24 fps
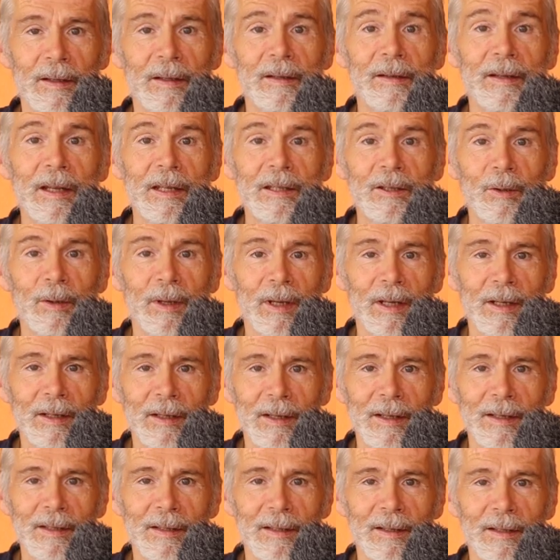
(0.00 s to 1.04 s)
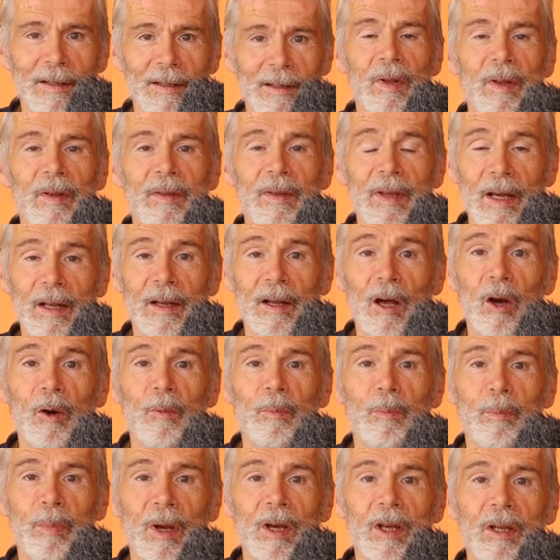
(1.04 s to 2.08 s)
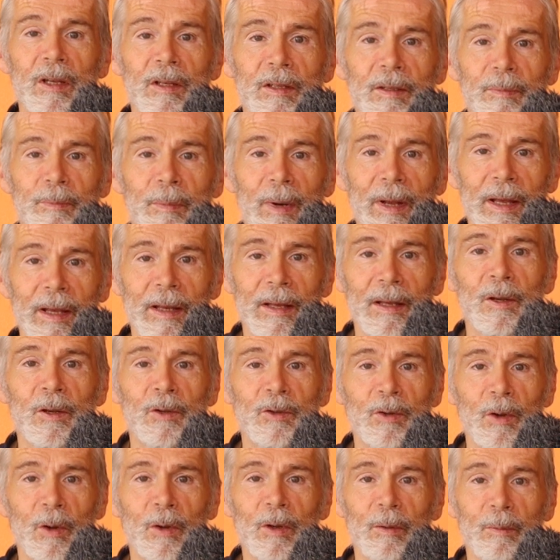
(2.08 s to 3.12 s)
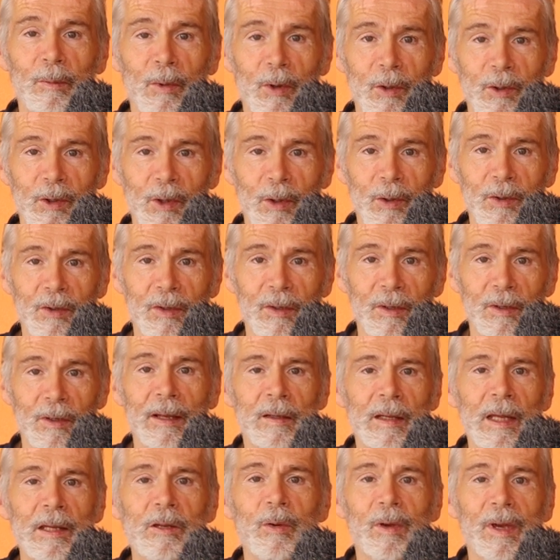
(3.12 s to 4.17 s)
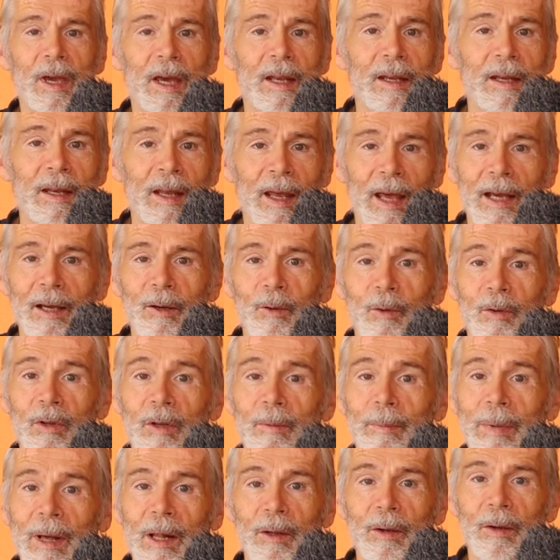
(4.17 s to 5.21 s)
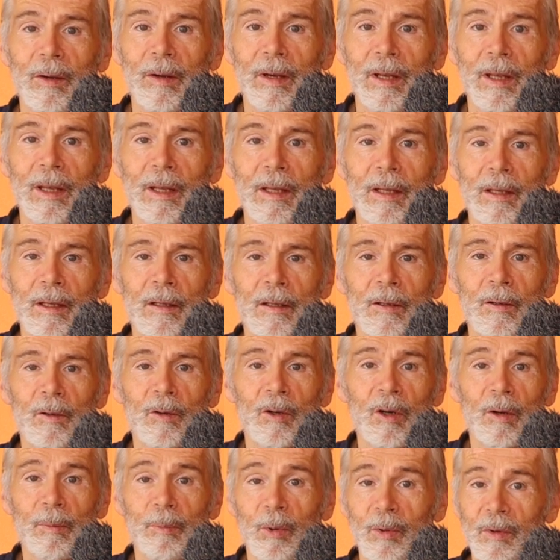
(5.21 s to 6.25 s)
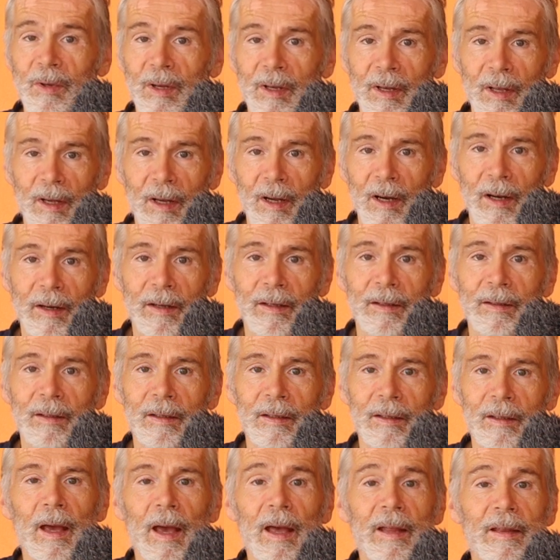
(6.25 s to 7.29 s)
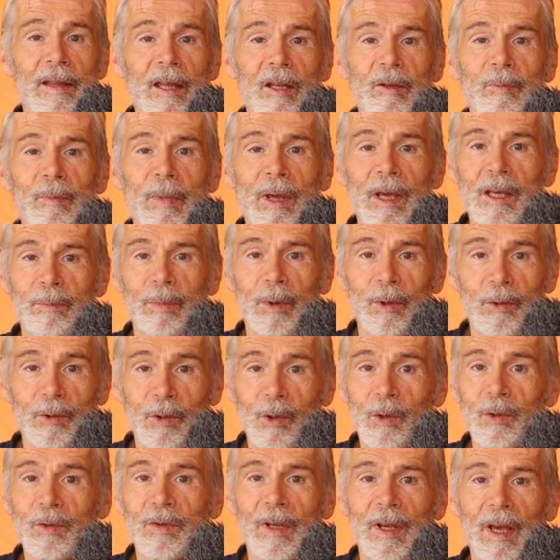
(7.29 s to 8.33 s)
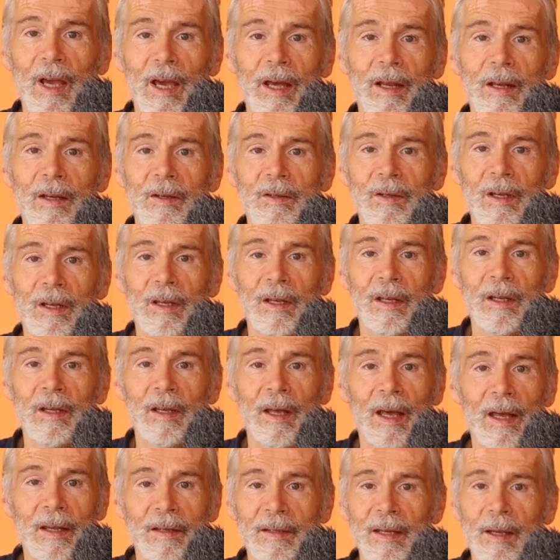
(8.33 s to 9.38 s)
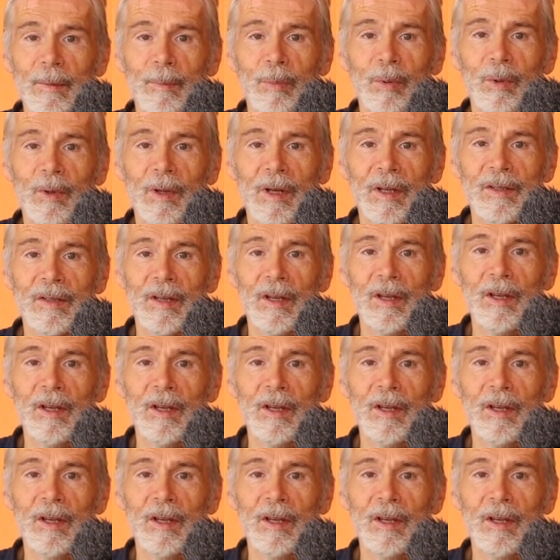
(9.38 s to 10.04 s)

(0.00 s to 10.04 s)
Did you hear it? There are now plug-and-play solar modules that you can hang on a balcony or put in a garden and that make producing energy as simple as